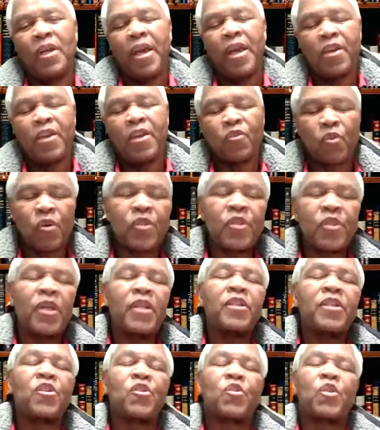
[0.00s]
A
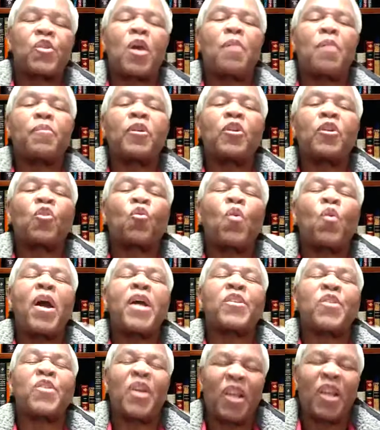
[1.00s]
recent disciple
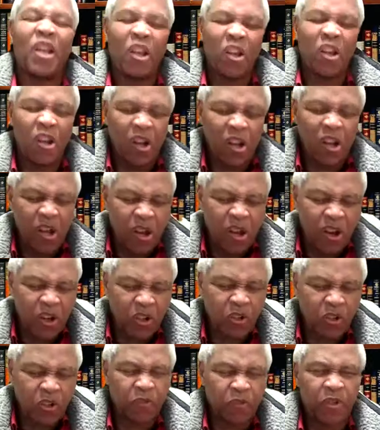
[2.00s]
requires a
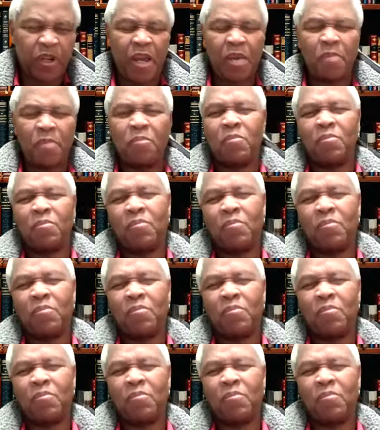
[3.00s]
lot of time,